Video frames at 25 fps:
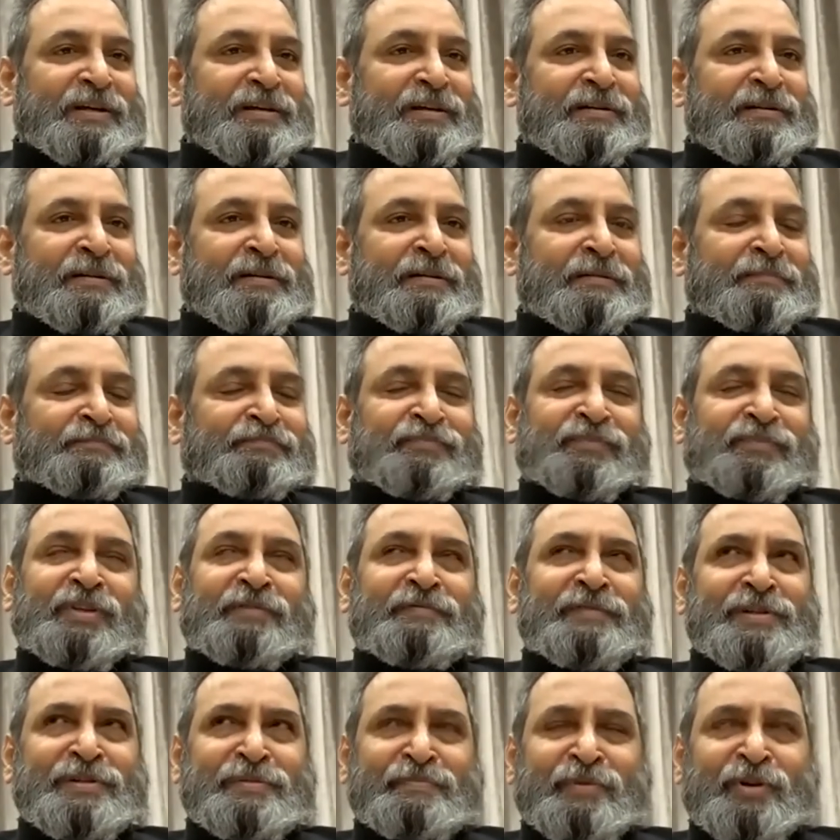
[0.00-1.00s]
to
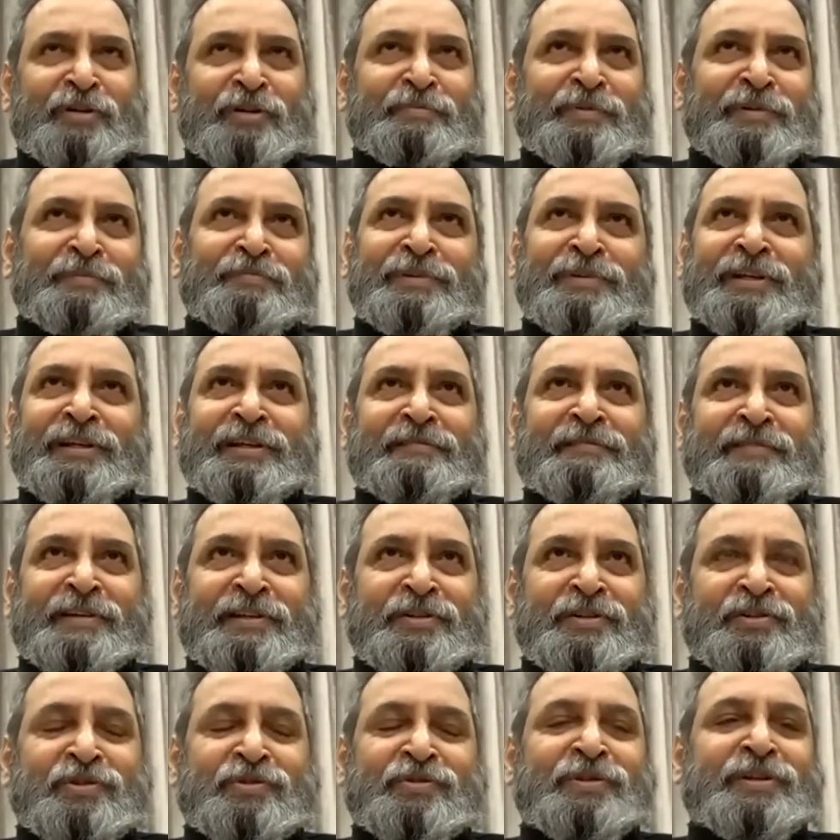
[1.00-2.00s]
which probably
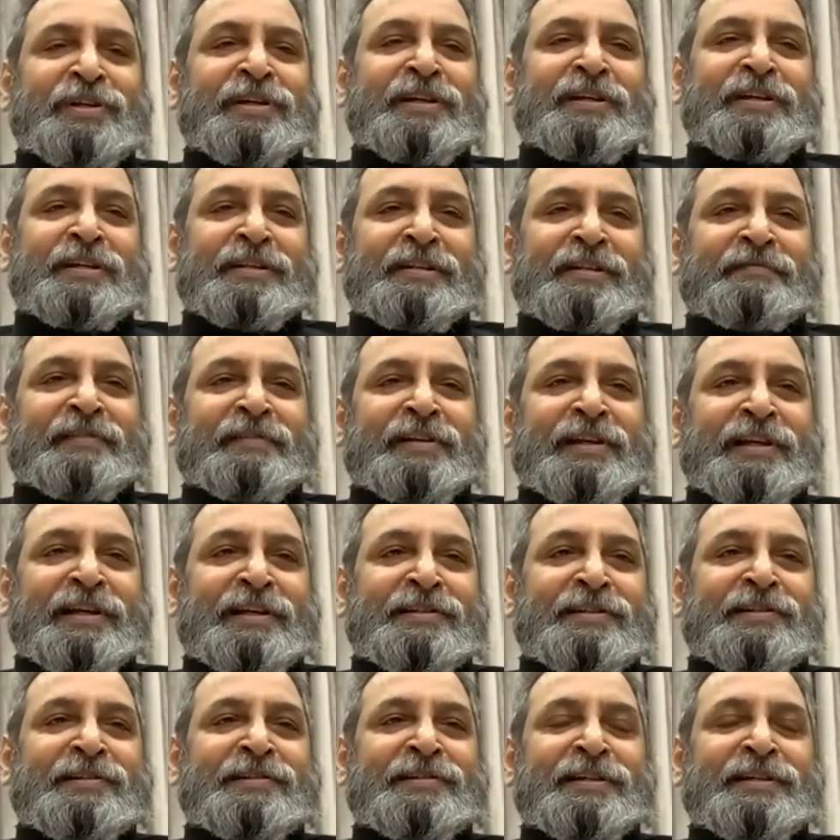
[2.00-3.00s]
even today in the
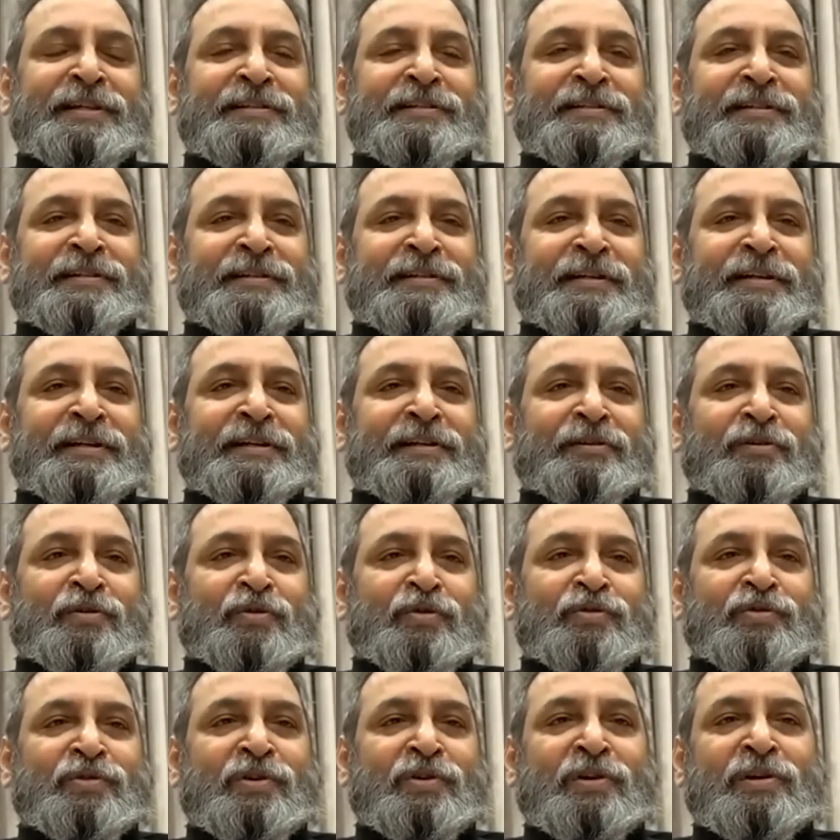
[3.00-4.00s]
villages, etc., it
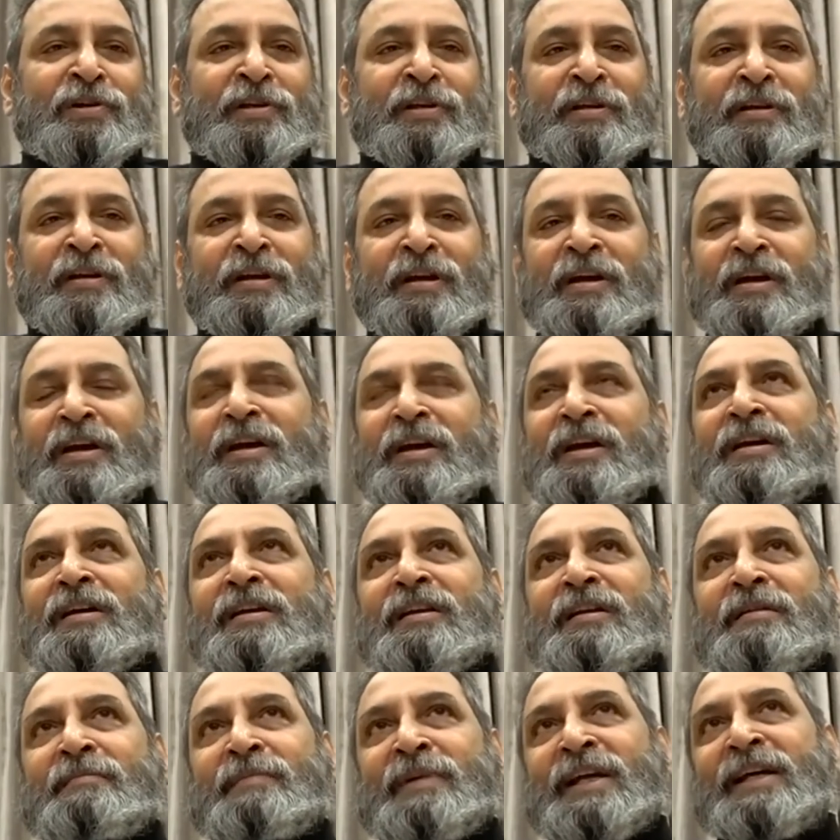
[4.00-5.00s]
goes on.
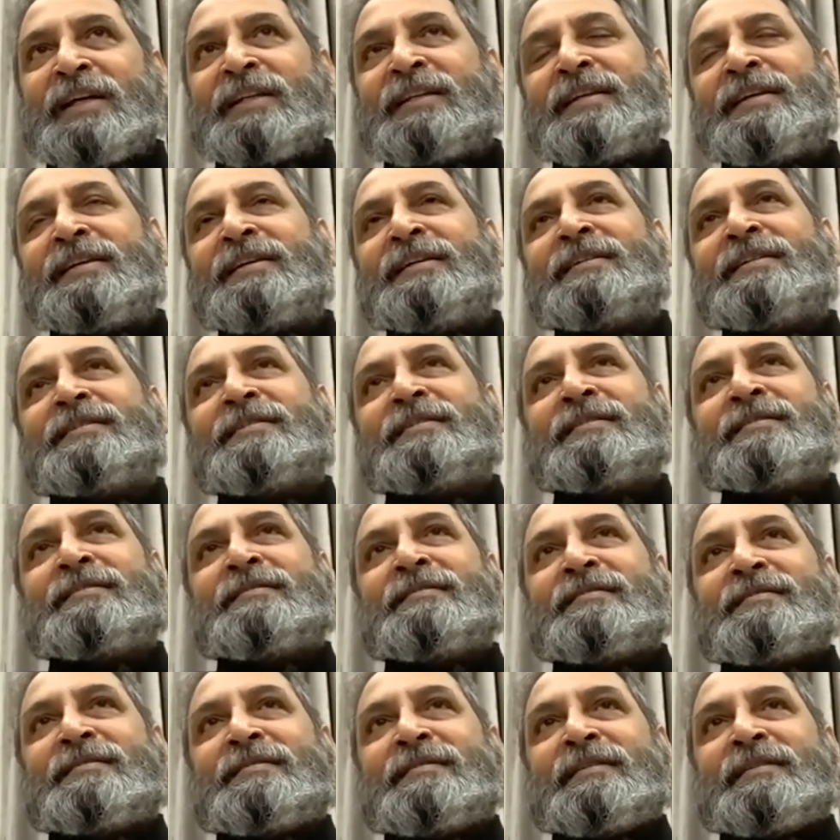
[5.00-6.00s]
Now, but I think it
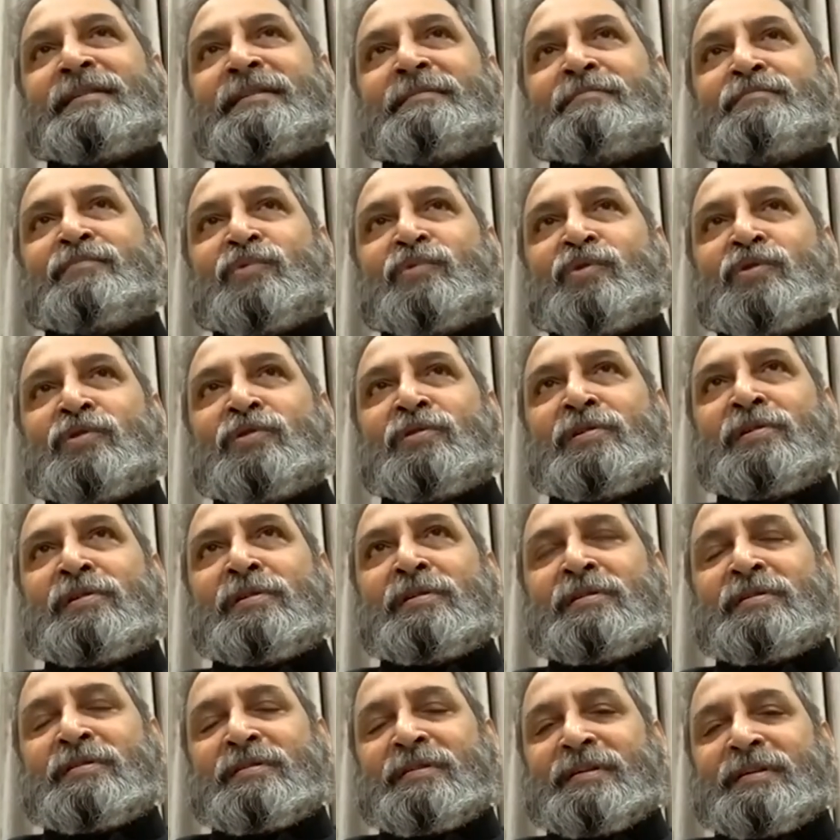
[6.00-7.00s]
is the
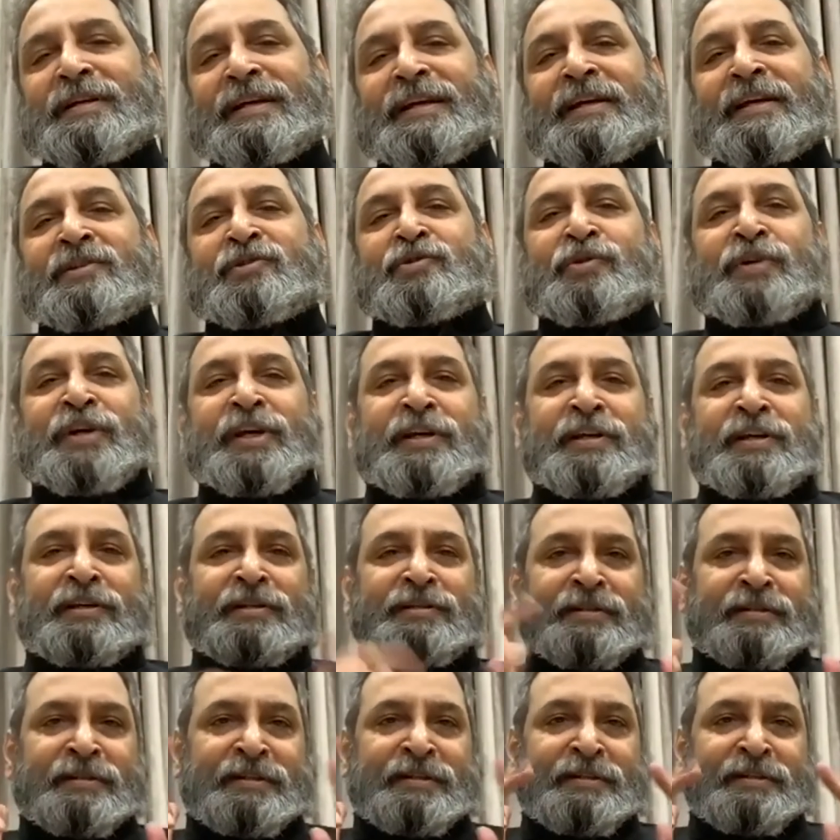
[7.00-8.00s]
more
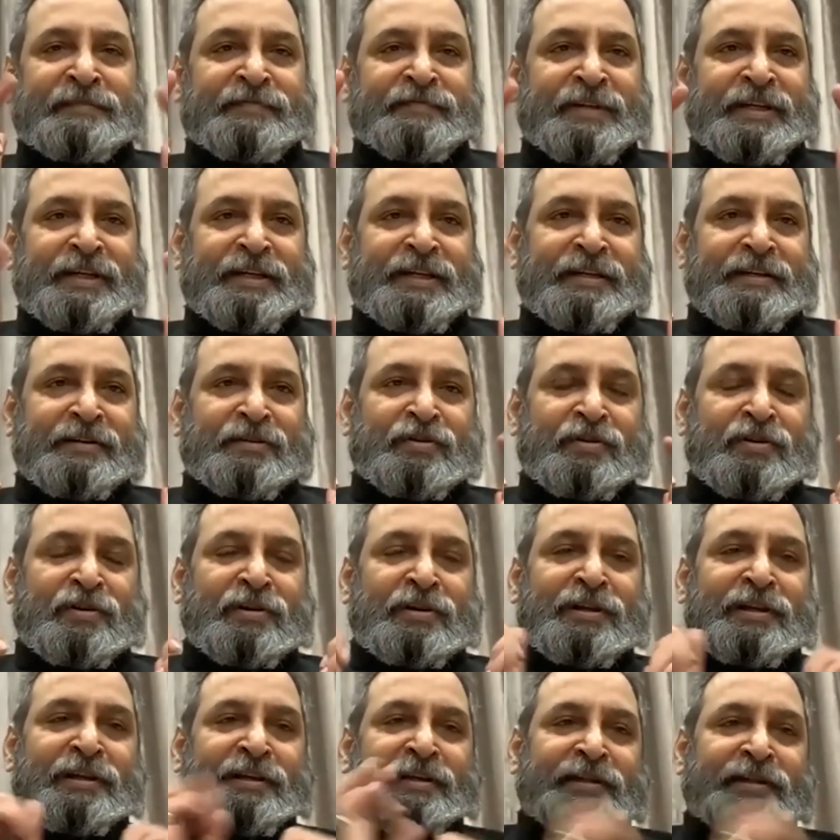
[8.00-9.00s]
educated, if I can
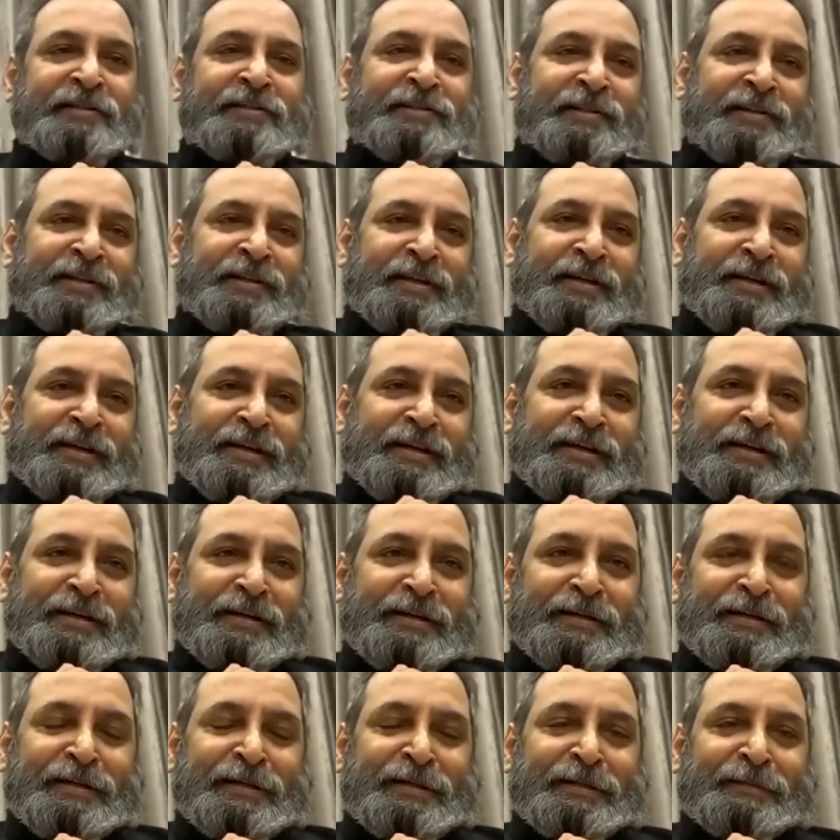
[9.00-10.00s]
call it,
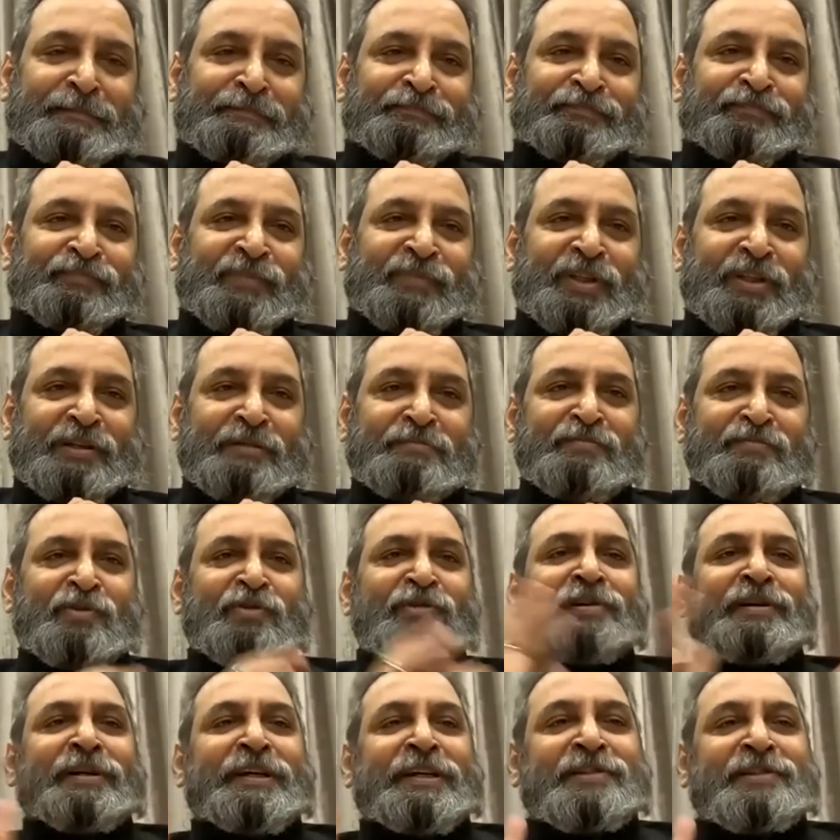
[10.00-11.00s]
the
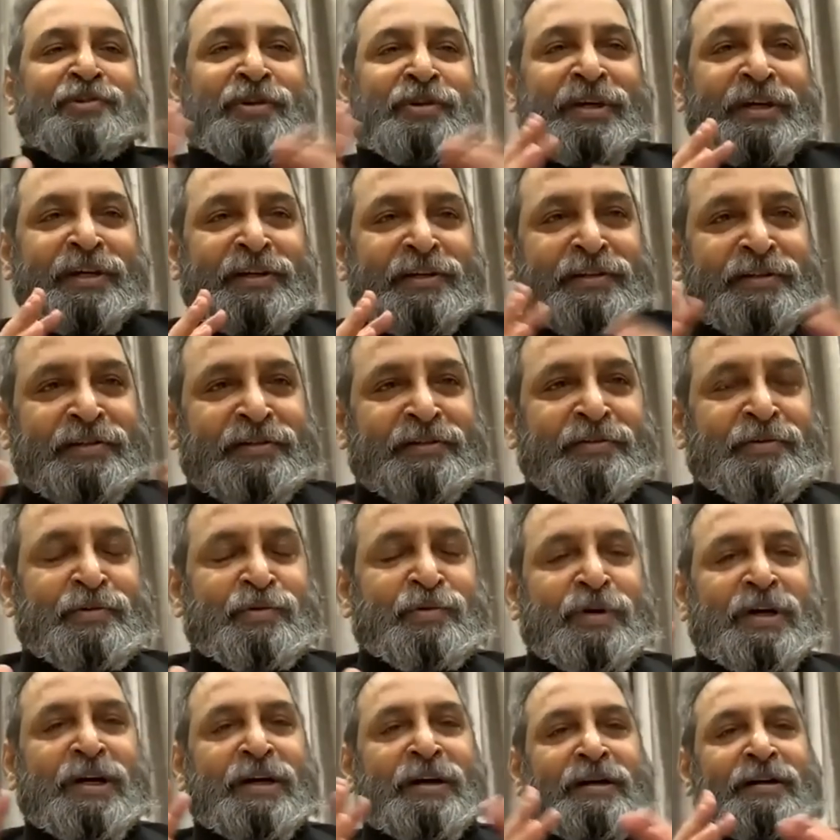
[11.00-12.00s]
more educated
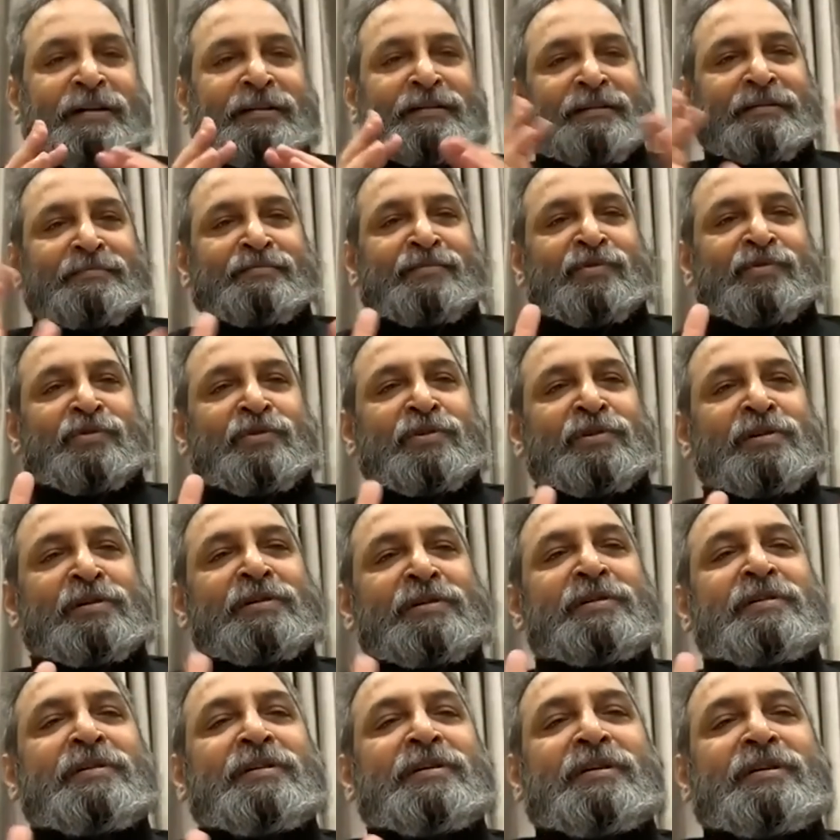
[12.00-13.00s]
you are, the
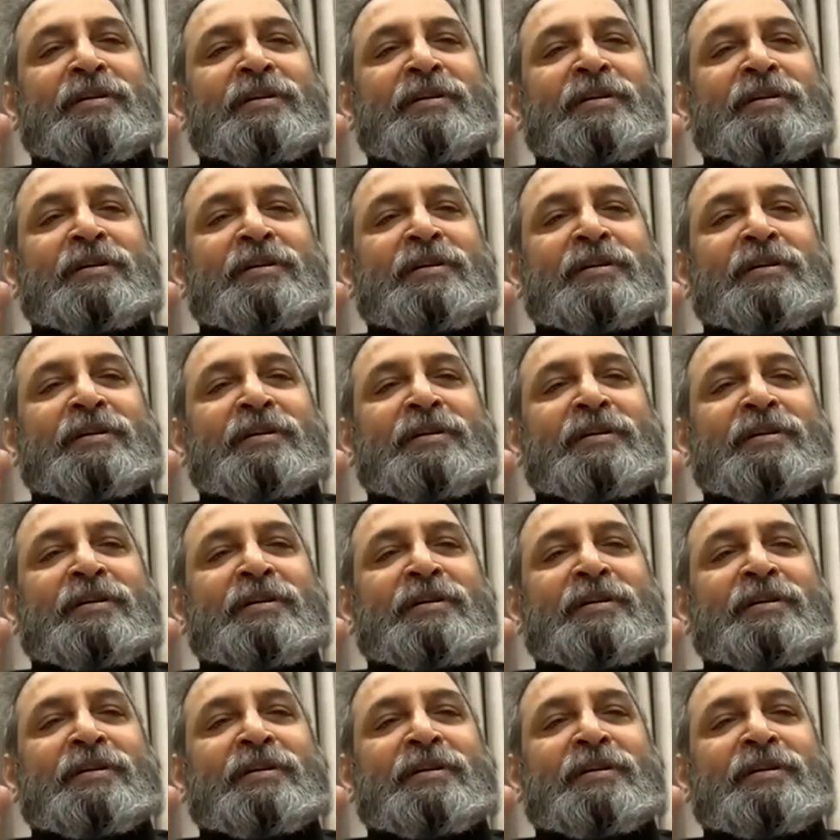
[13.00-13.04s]
more